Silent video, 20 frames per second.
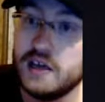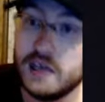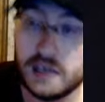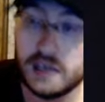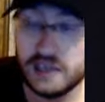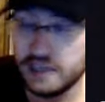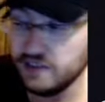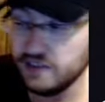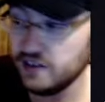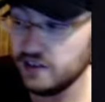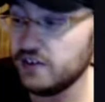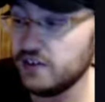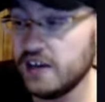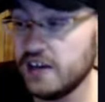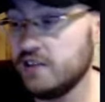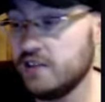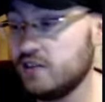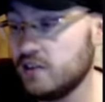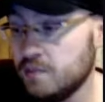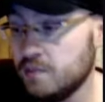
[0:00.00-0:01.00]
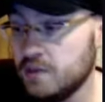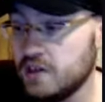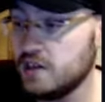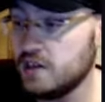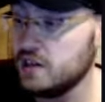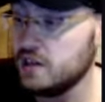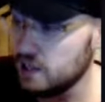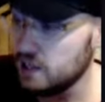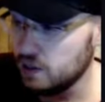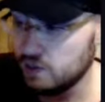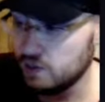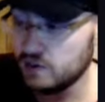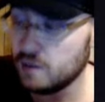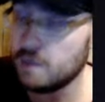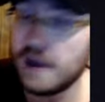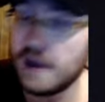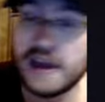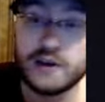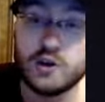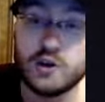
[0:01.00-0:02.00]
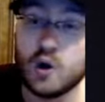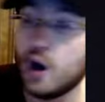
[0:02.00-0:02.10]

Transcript: In this case, to me, it was the bad call.